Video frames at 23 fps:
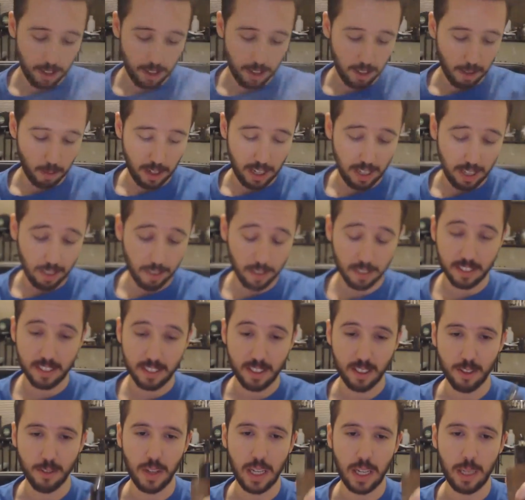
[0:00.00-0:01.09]
Oh, wow.
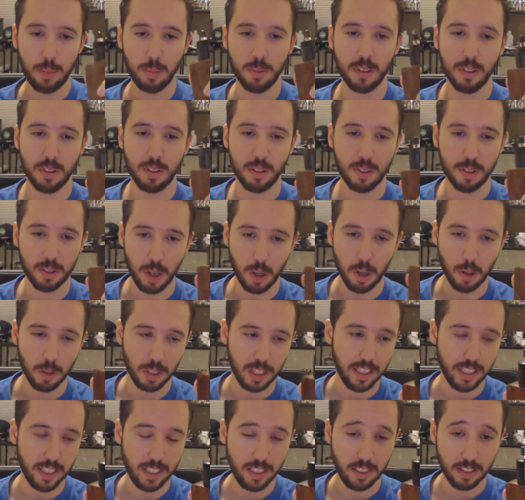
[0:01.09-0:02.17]
This vape's so
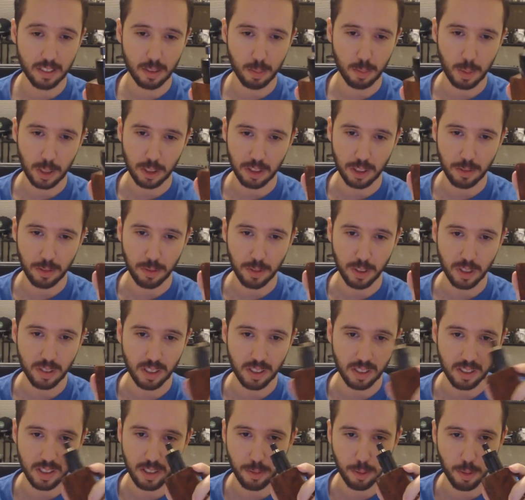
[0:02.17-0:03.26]
good, especially for a
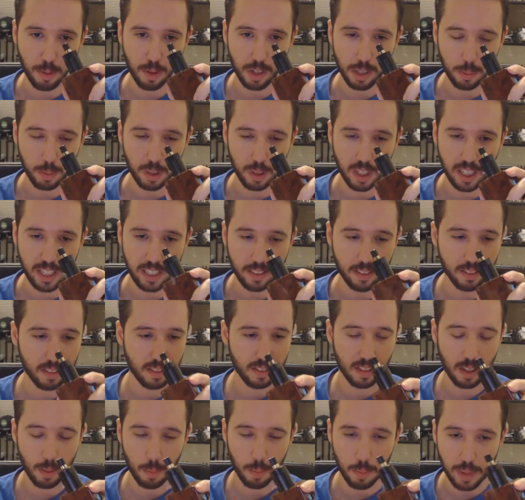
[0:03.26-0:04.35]
60-40 blend.
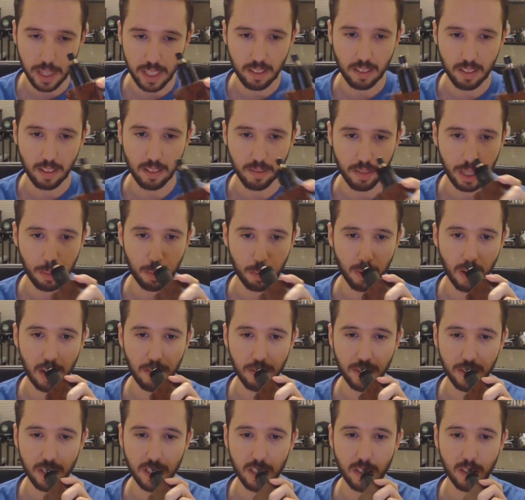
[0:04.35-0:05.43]
Amazing vapor
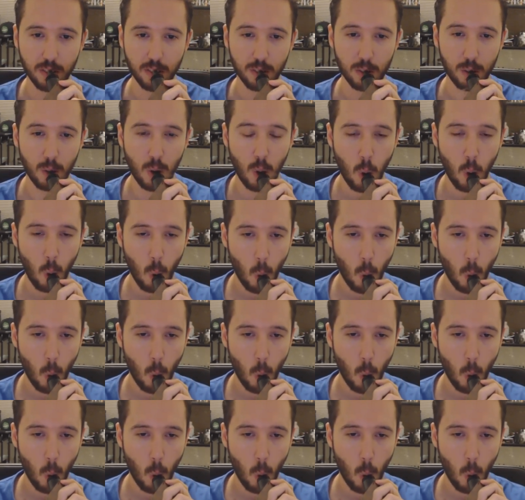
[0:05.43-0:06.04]
off of this.